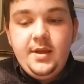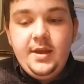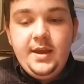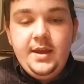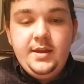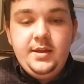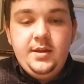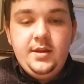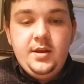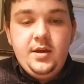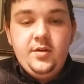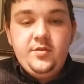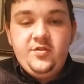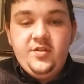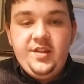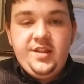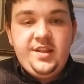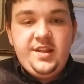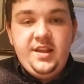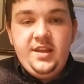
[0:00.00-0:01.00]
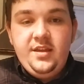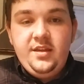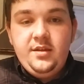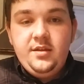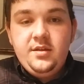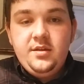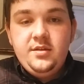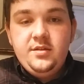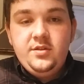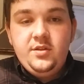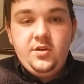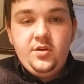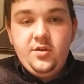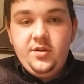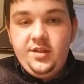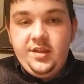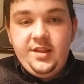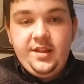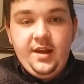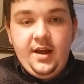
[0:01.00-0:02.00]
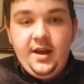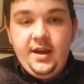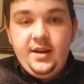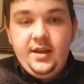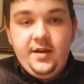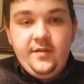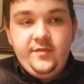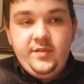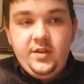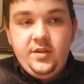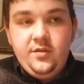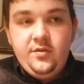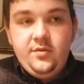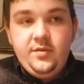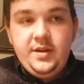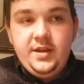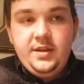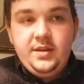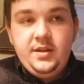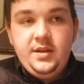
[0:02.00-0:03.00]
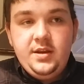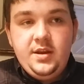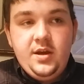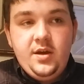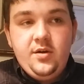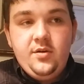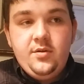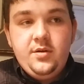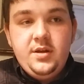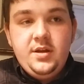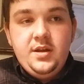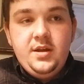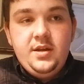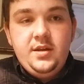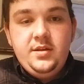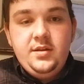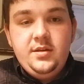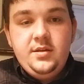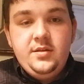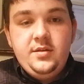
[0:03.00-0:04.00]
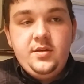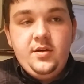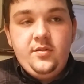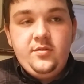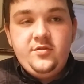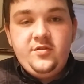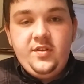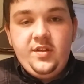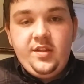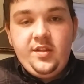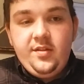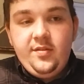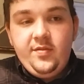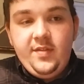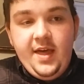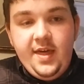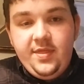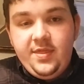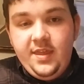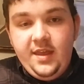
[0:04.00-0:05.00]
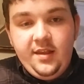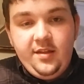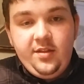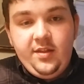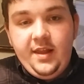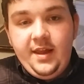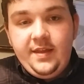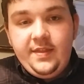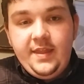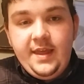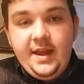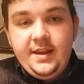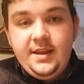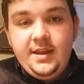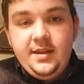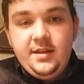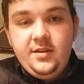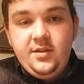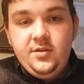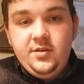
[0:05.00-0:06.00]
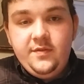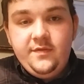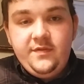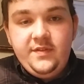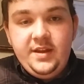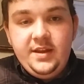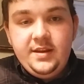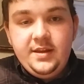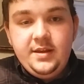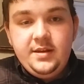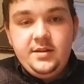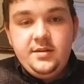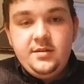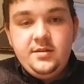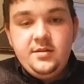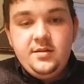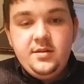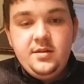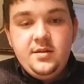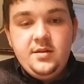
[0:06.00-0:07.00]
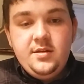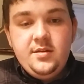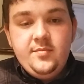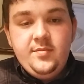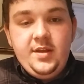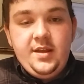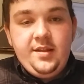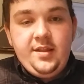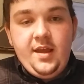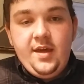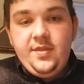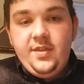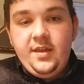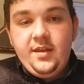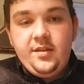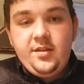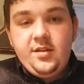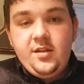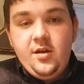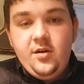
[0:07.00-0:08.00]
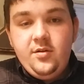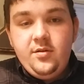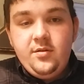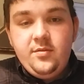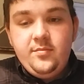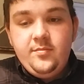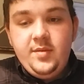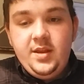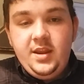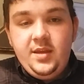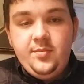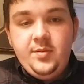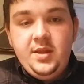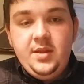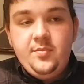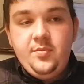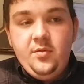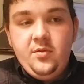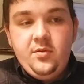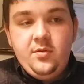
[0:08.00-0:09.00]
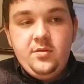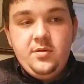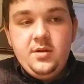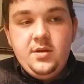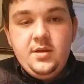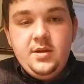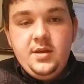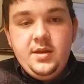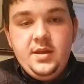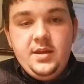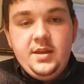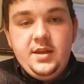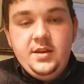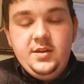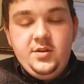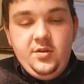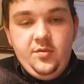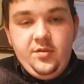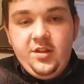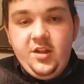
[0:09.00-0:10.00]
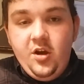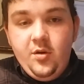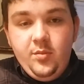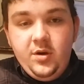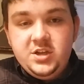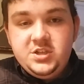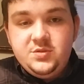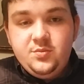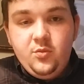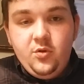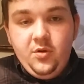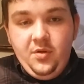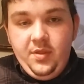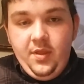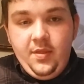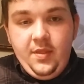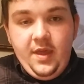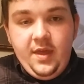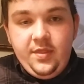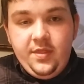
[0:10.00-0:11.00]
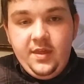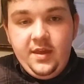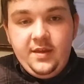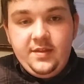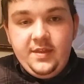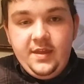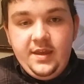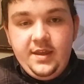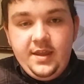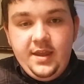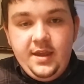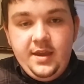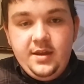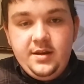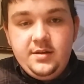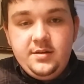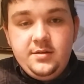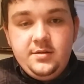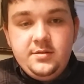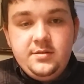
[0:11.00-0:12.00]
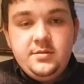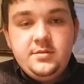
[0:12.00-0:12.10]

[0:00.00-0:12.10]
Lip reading: and, you know, just see the good side of you, and, you know, don't just let things like that get you defeated, because I think so many people can do so much more than they think they can.